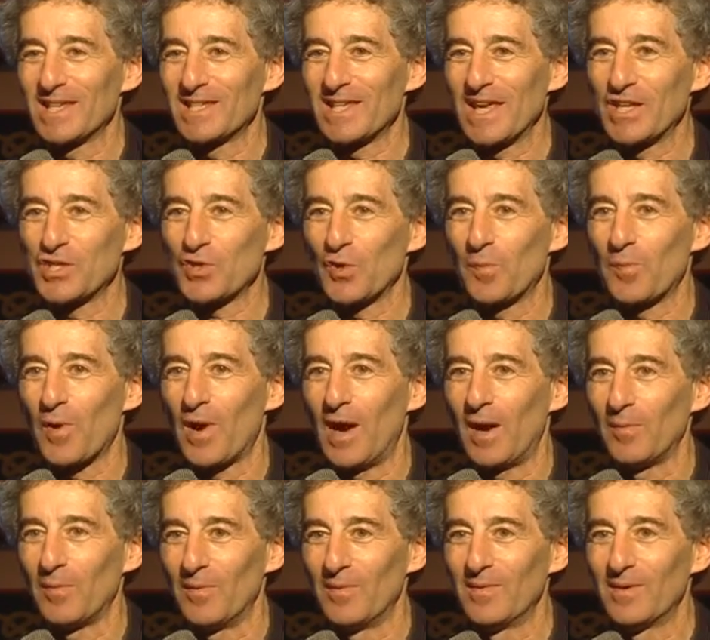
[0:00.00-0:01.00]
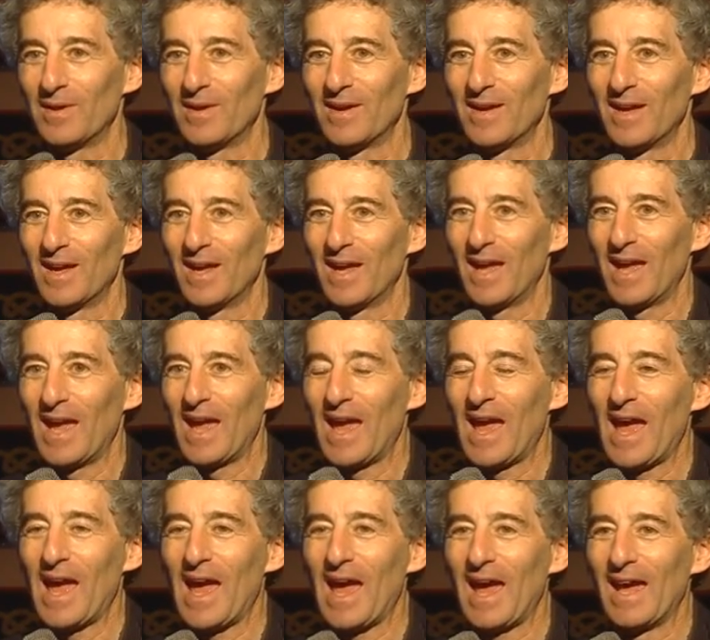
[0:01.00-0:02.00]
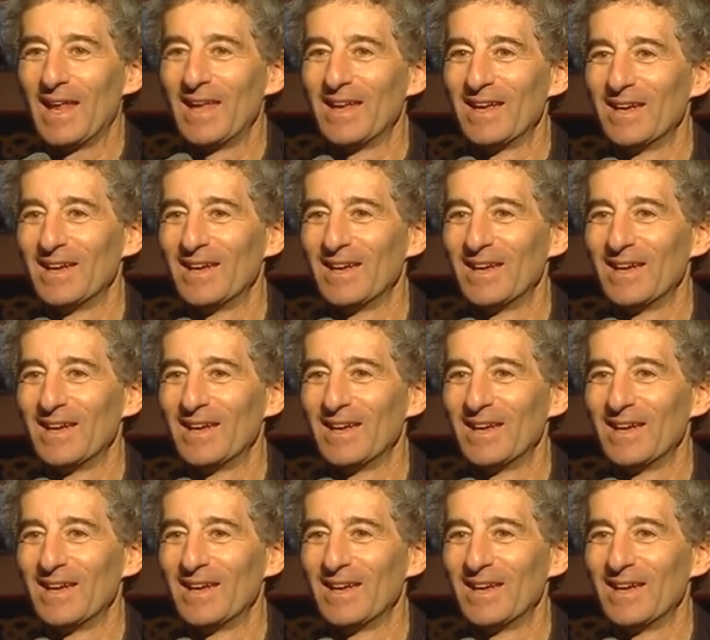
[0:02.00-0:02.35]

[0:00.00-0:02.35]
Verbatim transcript: the essential problem. And